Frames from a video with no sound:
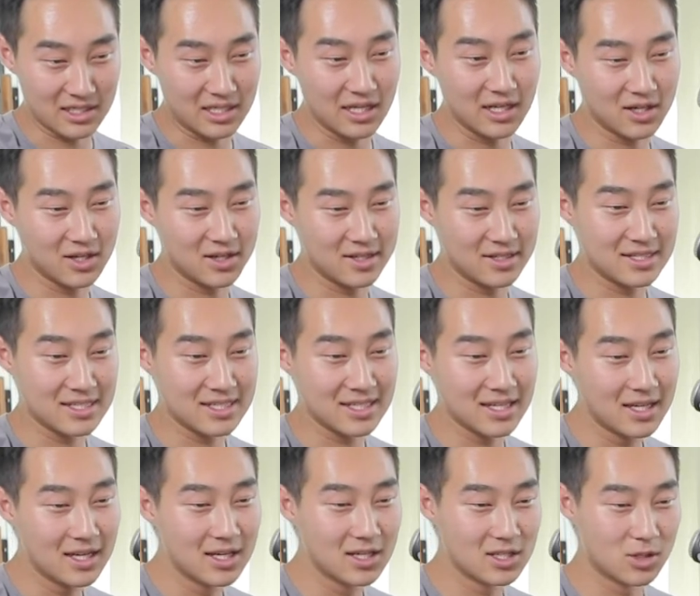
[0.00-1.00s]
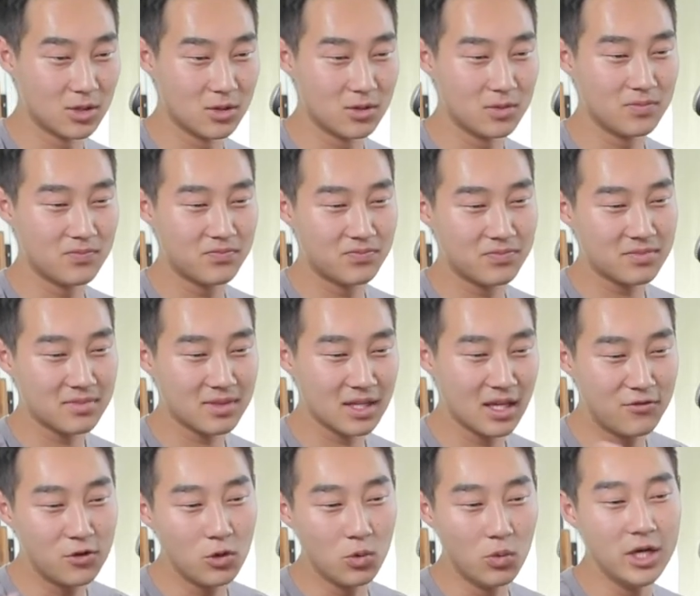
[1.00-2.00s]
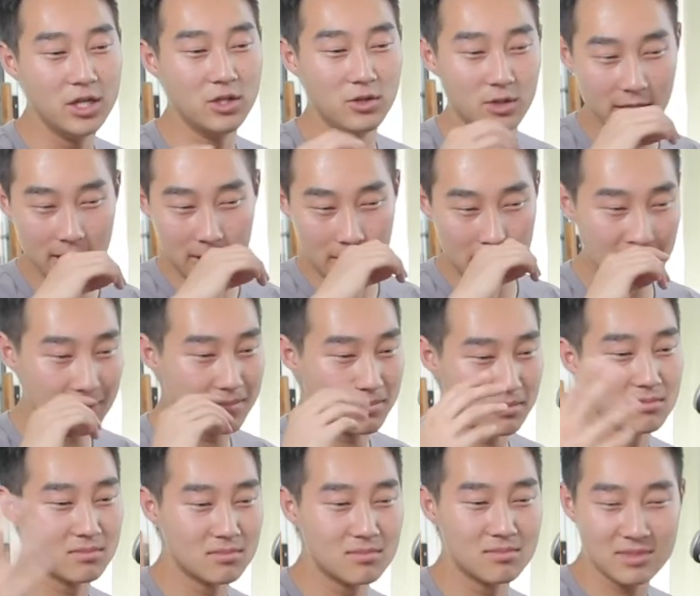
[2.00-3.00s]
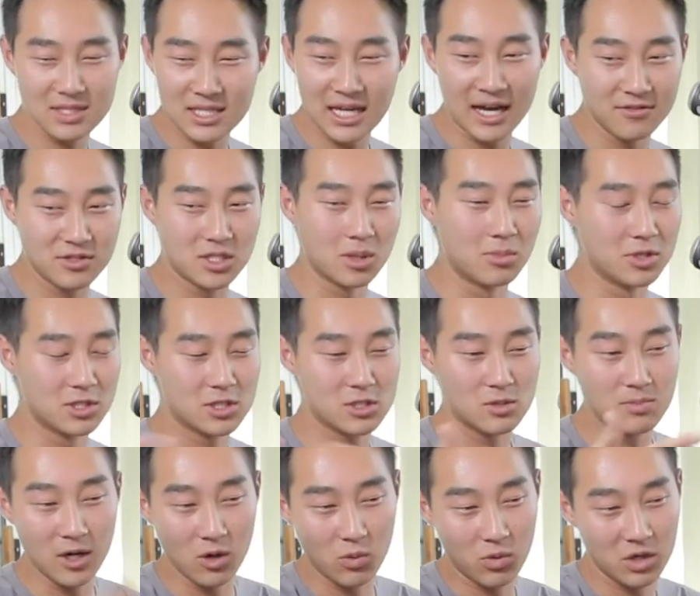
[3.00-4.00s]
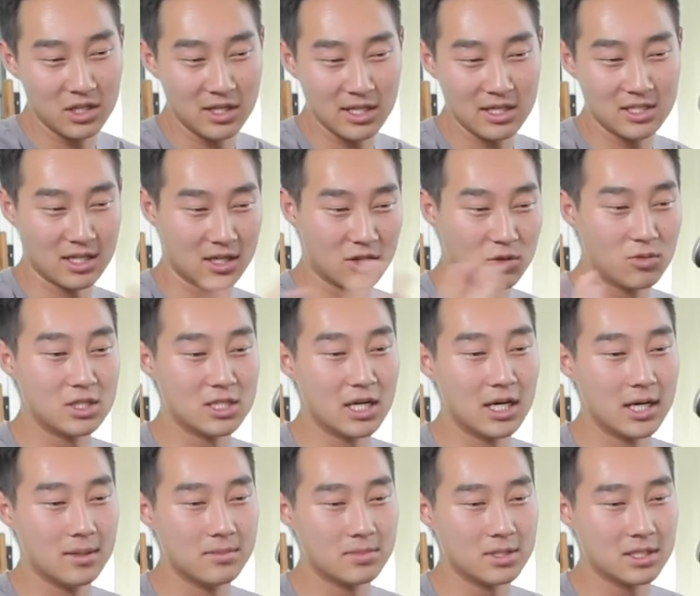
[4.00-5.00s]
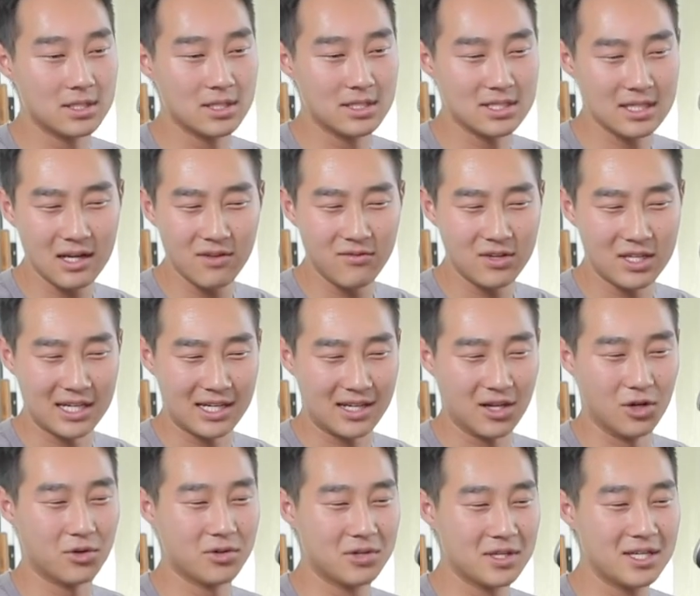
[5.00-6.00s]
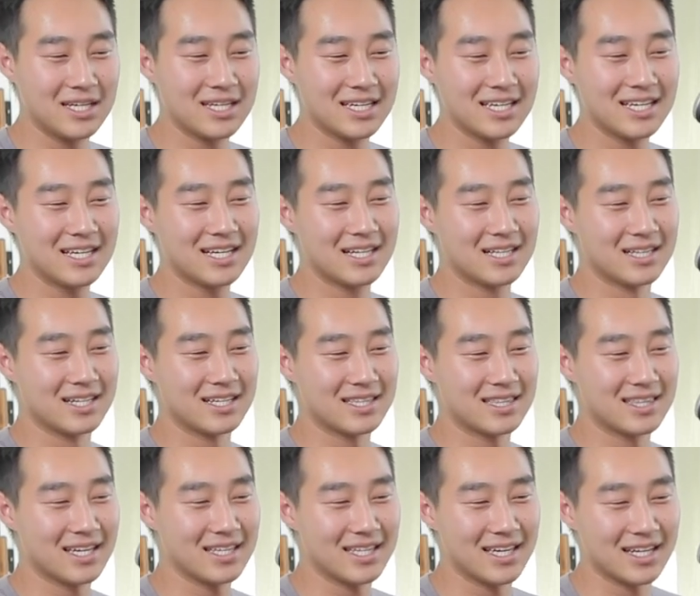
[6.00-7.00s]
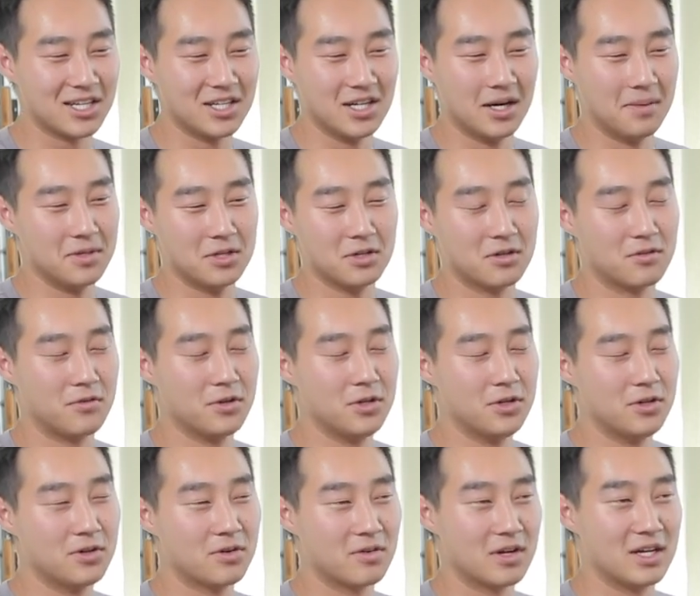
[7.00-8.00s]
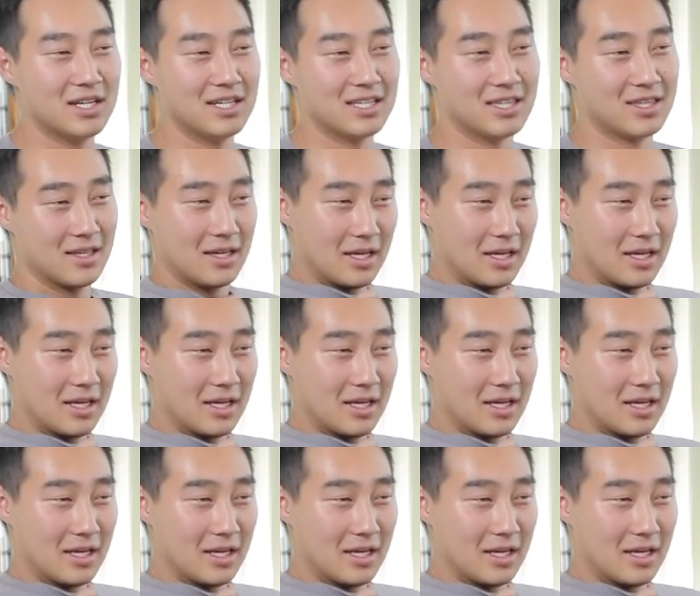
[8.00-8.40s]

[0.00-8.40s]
stink cards. So if you win, you get to have someone smell one of these like three times is that even like healthy like that, that cannot be good for you right